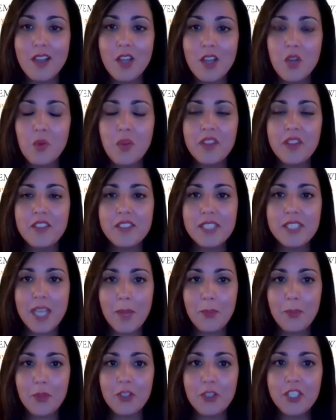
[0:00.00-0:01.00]
With the
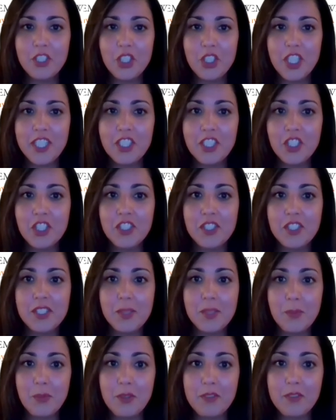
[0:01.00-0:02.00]
temporary changes
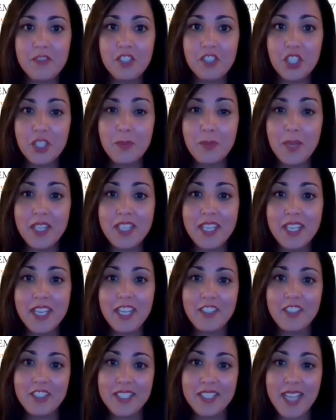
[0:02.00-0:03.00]
provisioned by the
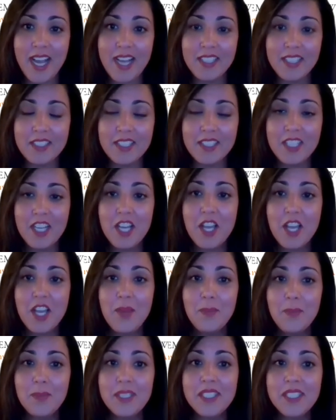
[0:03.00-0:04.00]
CARES Act,
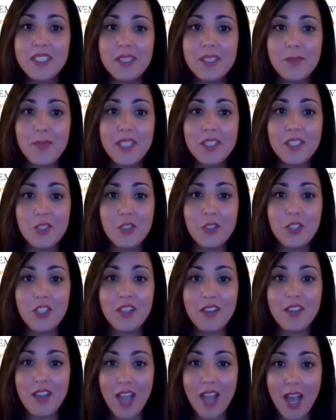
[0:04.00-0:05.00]
Mrs. Maisel could
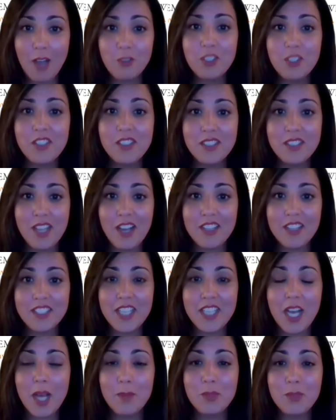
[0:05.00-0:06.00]
now deduct
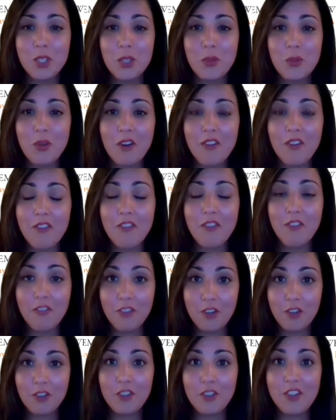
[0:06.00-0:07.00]
up to her
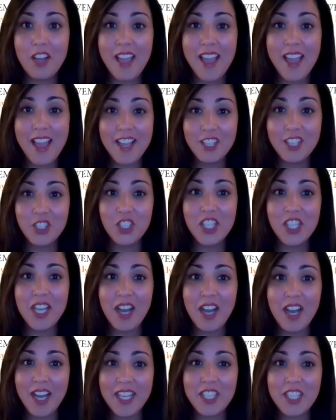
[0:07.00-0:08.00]
full
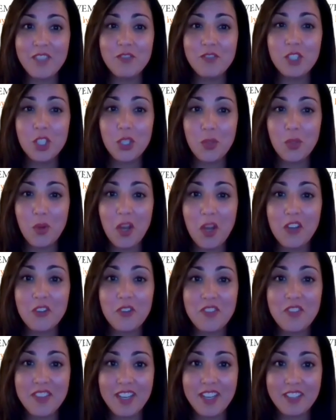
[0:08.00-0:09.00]
AGI of
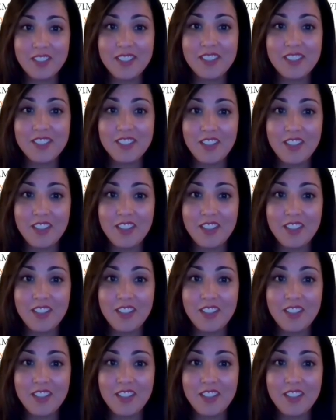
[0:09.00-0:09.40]
$200,000.